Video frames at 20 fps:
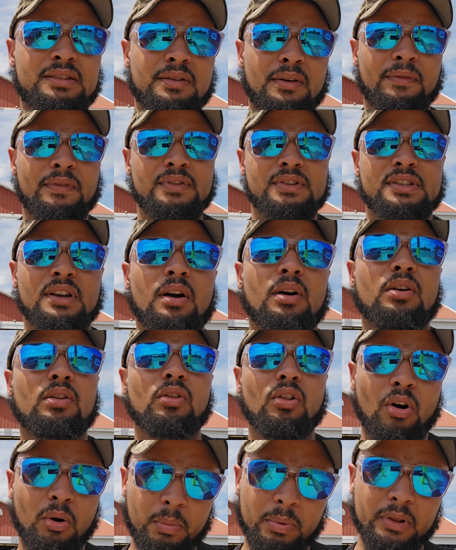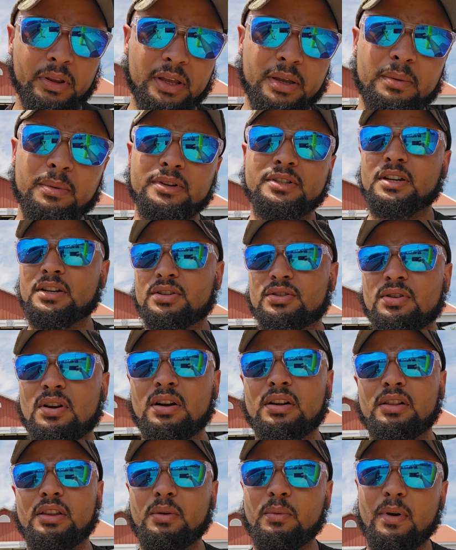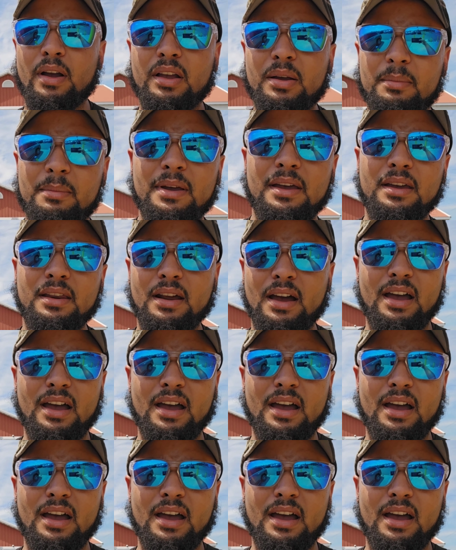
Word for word: or if you sell globally, which I strongly recommend.